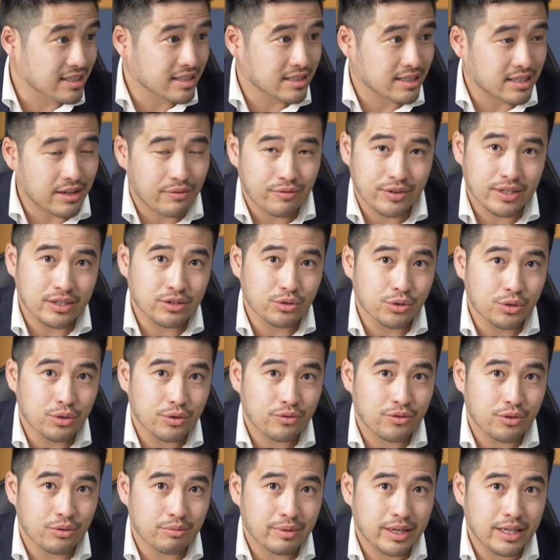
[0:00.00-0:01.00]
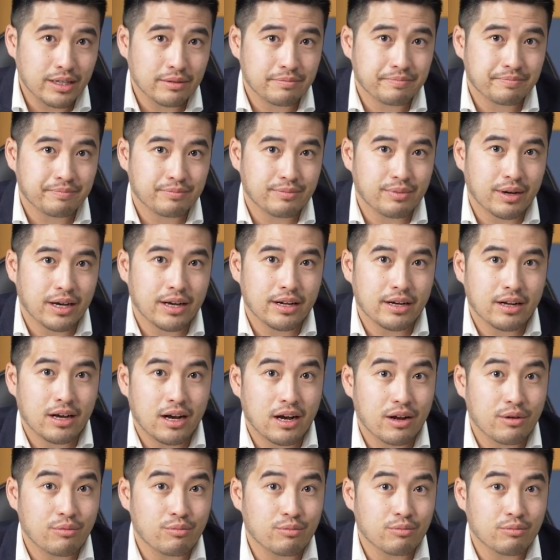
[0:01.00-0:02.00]
isn't something new for me, but
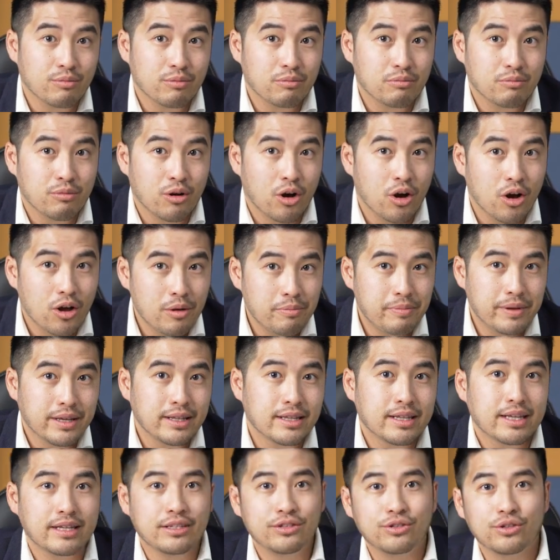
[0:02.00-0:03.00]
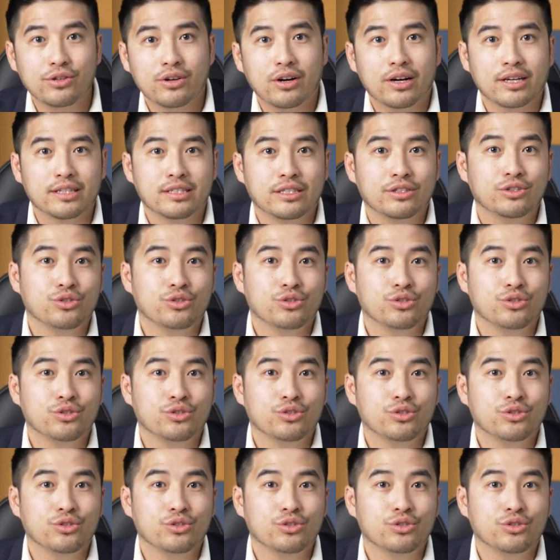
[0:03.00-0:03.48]
I'm hoping that you guys